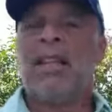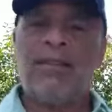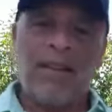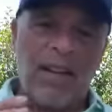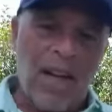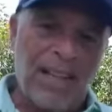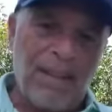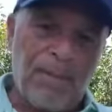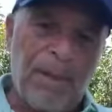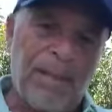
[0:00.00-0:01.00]
Then if he
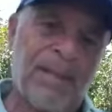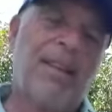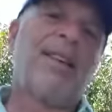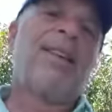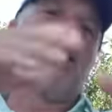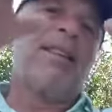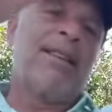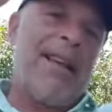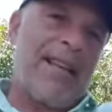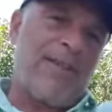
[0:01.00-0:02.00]
liked the pizza,
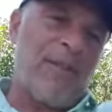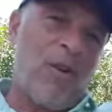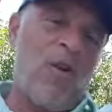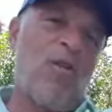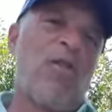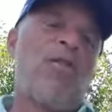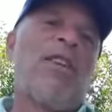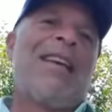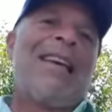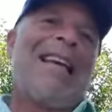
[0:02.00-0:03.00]
he'd ask for the
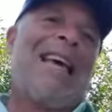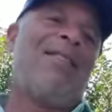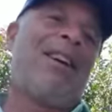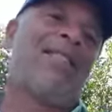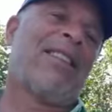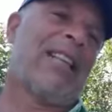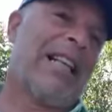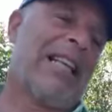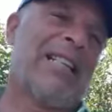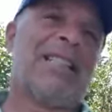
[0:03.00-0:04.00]
owner, and I would have to
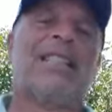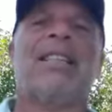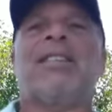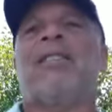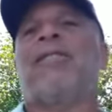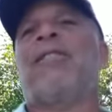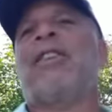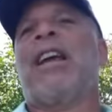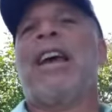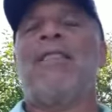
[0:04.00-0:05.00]
let, sit there
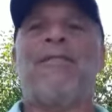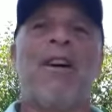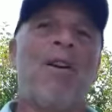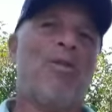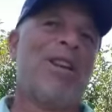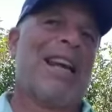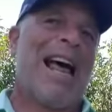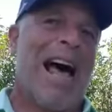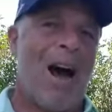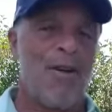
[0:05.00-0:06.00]
for a half hour to
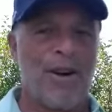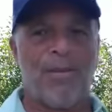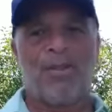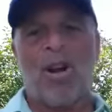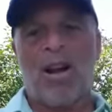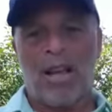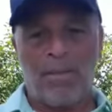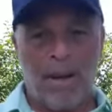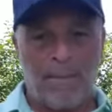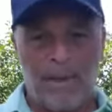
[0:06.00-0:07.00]
an hour them
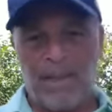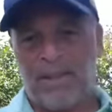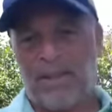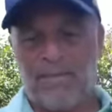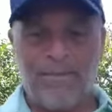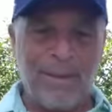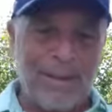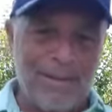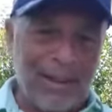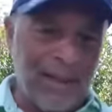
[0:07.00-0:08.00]
talking about pizza. But